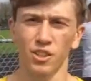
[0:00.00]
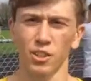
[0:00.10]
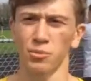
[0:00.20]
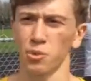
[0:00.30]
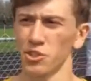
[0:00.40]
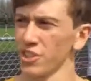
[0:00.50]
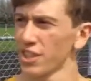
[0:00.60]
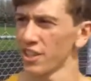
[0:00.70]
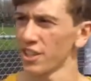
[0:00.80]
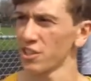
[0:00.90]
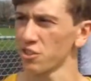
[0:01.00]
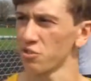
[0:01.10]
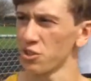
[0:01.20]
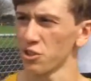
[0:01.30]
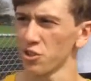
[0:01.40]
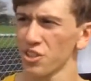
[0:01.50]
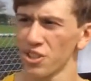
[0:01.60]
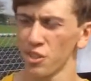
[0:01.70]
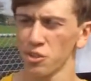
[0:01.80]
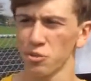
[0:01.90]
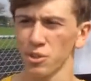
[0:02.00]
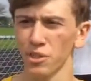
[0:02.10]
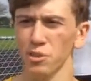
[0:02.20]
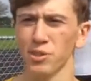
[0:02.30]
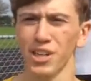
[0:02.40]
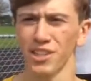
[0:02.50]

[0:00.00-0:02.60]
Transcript: Well, Dion got us in first, just by a little bit.